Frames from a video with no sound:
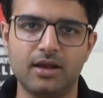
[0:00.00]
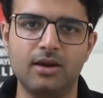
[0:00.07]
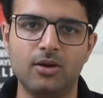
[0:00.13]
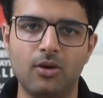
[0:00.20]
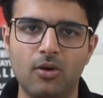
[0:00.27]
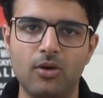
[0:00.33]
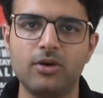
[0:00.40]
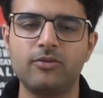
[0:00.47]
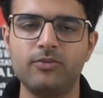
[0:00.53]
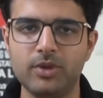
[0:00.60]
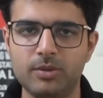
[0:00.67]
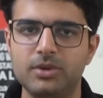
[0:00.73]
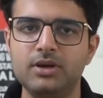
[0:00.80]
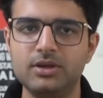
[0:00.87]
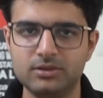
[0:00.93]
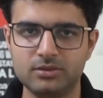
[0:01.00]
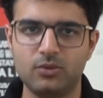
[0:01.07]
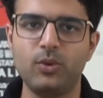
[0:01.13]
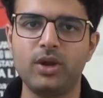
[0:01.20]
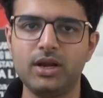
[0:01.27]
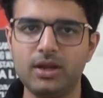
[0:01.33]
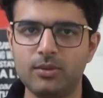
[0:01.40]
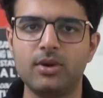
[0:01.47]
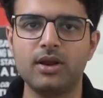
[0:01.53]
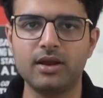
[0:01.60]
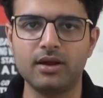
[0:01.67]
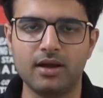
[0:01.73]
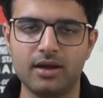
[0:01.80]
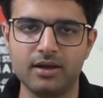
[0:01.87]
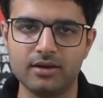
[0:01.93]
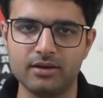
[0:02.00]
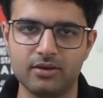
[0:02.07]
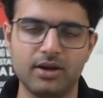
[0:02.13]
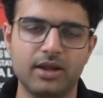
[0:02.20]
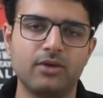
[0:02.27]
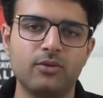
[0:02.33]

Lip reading: a lot of people quickly want to get hired or like